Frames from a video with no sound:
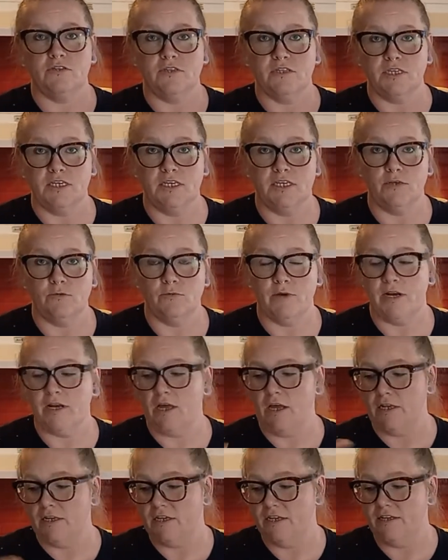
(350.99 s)
the red
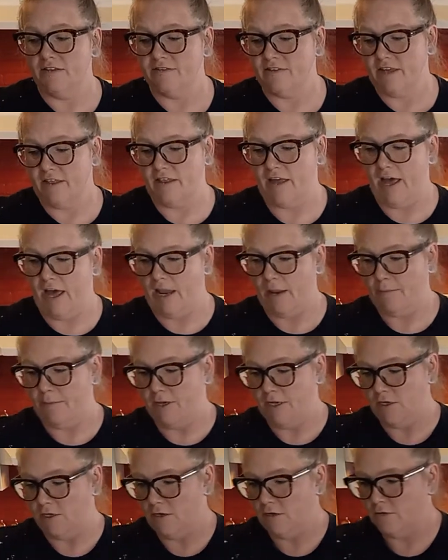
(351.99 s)
onions, and the
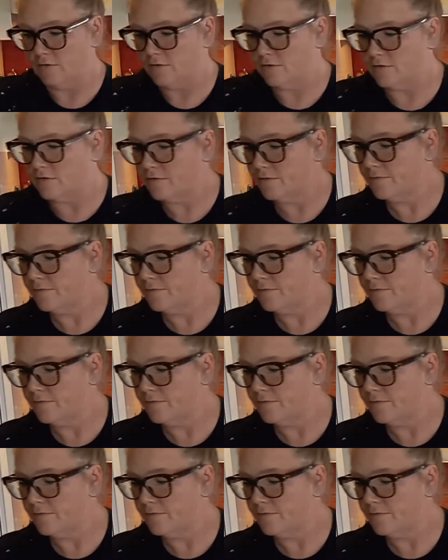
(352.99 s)
jalapenos.